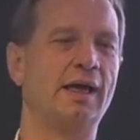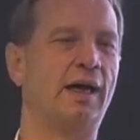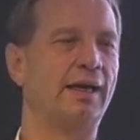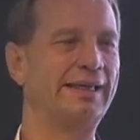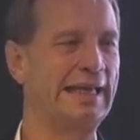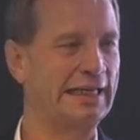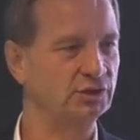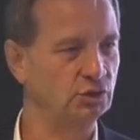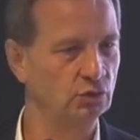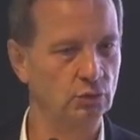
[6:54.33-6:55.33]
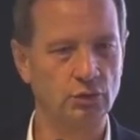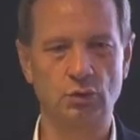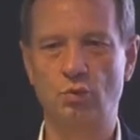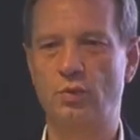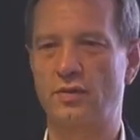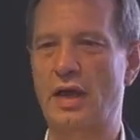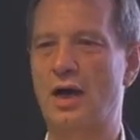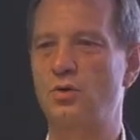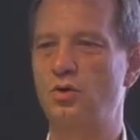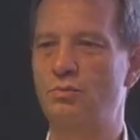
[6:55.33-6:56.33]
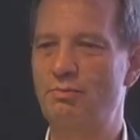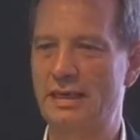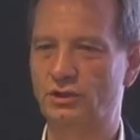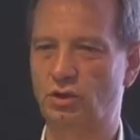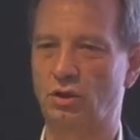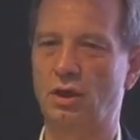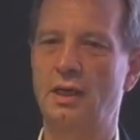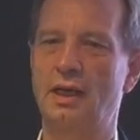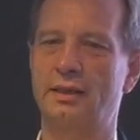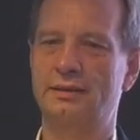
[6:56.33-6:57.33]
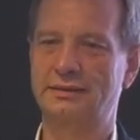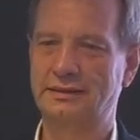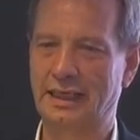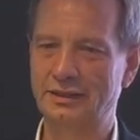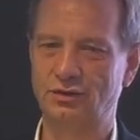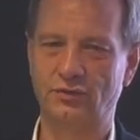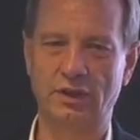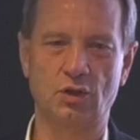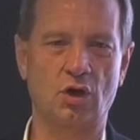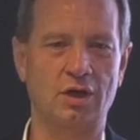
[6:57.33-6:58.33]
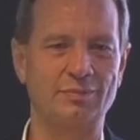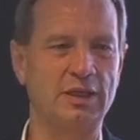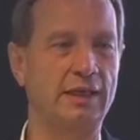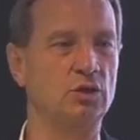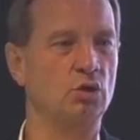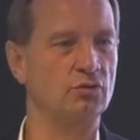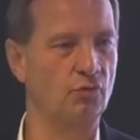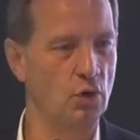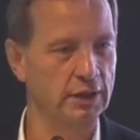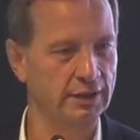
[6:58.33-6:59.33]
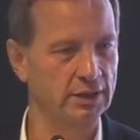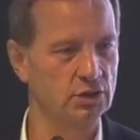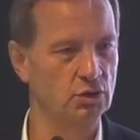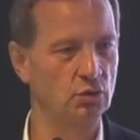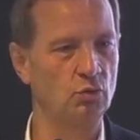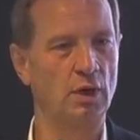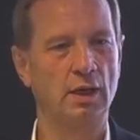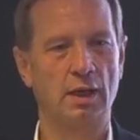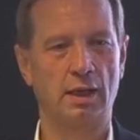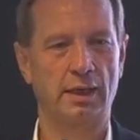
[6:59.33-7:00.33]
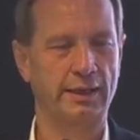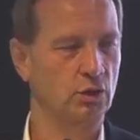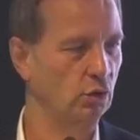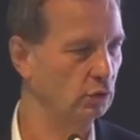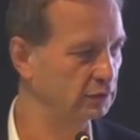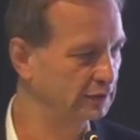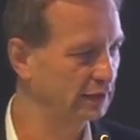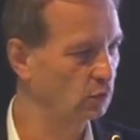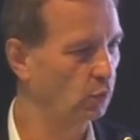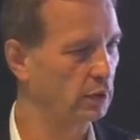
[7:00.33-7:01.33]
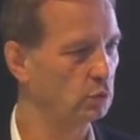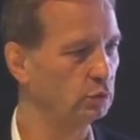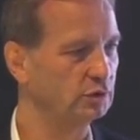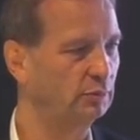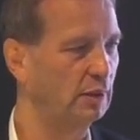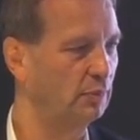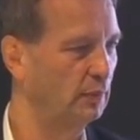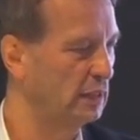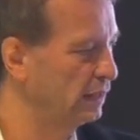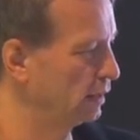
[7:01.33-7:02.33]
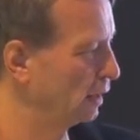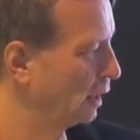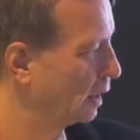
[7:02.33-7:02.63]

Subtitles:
It has to do with how you measure the size of the economy and convert it into a currency, and we use PPP